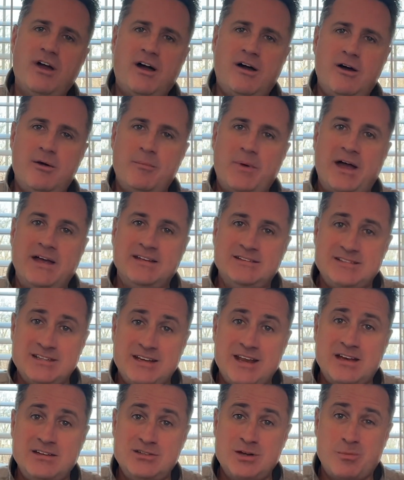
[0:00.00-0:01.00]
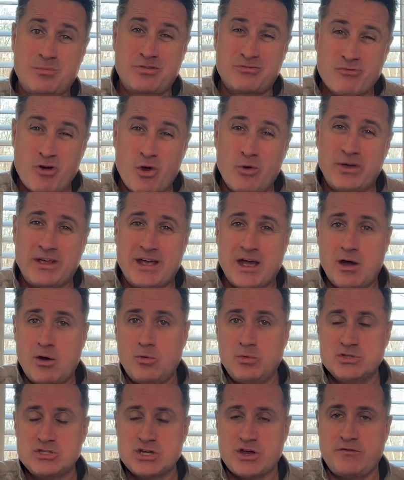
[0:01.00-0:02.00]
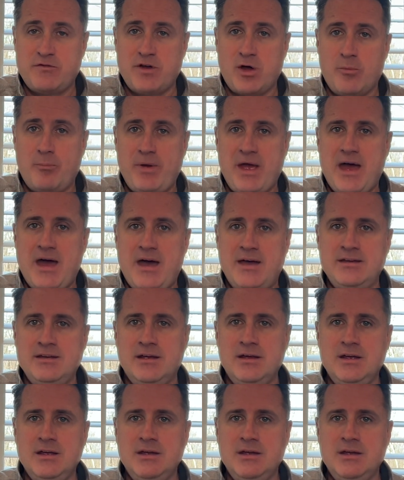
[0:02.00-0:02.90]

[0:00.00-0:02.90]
I did end up throwing out, which I felt bad,